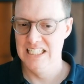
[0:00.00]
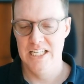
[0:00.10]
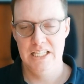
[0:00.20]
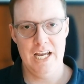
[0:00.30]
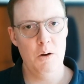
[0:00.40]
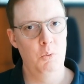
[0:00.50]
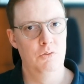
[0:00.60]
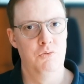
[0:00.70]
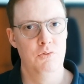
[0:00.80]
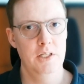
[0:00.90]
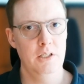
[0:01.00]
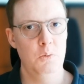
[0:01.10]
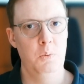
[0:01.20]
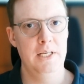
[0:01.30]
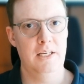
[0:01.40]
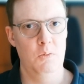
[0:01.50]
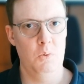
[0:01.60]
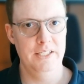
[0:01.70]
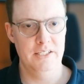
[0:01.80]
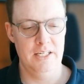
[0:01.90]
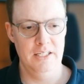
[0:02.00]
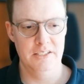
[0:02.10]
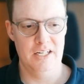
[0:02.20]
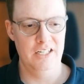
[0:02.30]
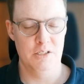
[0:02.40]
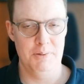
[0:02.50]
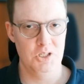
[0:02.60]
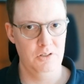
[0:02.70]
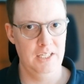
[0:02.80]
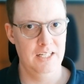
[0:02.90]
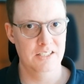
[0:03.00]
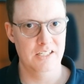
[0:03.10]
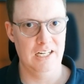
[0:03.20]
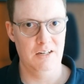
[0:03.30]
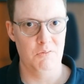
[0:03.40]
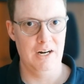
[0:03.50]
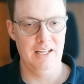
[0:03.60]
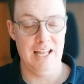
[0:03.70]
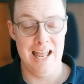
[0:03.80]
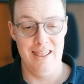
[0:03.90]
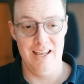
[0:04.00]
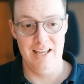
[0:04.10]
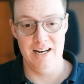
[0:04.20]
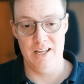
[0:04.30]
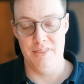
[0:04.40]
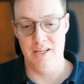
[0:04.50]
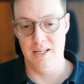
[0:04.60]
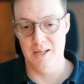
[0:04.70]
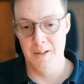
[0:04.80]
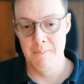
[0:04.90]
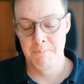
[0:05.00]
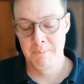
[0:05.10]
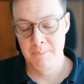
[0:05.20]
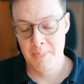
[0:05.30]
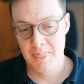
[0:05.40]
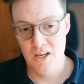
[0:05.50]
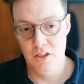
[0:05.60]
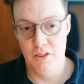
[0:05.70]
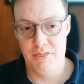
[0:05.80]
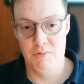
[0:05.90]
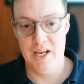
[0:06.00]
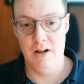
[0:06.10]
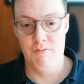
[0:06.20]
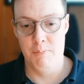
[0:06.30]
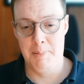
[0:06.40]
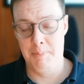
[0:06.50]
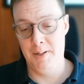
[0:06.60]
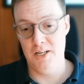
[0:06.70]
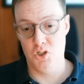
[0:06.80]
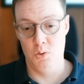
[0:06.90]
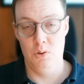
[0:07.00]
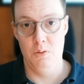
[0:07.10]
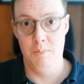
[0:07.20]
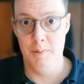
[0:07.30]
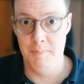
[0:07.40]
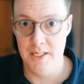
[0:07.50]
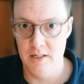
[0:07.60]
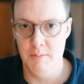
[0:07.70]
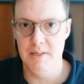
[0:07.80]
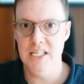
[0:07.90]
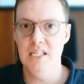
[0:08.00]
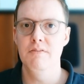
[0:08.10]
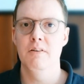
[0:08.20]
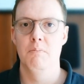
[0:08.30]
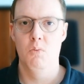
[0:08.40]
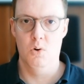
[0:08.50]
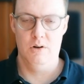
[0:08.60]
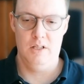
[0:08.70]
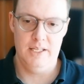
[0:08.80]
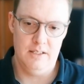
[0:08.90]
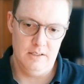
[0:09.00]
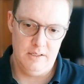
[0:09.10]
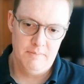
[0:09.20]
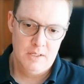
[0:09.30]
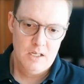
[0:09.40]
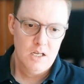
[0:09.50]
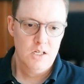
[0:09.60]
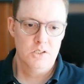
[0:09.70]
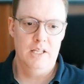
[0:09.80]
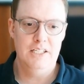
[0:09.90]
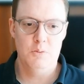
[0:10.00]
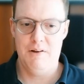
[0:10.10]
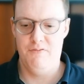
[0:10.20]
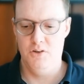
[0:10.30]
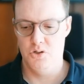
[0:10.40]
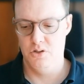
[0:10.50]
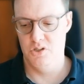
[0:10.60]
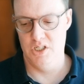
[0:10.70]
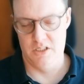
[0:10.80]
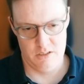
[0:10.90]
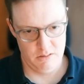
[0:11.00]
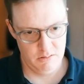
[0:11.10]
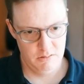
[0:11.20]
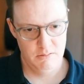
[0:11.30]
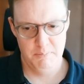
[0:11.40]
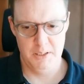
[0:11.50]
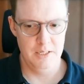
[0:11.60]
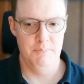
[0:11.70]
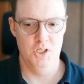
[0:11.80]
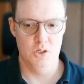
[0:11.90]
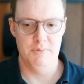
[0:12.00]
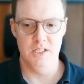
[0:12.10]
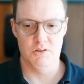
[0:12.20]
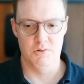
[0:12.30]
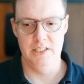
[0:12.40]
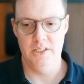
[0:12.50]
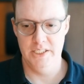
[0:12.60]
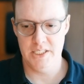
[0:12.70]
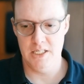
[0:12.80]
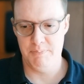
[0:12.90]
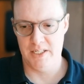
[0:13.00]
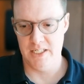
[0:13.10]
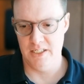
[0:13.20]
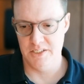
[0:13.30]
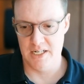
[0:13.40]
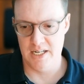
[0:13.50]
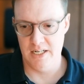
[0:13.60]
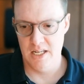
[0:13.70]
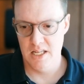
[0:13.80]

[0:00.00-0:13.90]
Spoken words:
that would really weaken White's king side, especially on the second rank. And then I think the threat of a perpetual would become even more likely. So that's why Fischer just played bishop d3. Let's keep the king side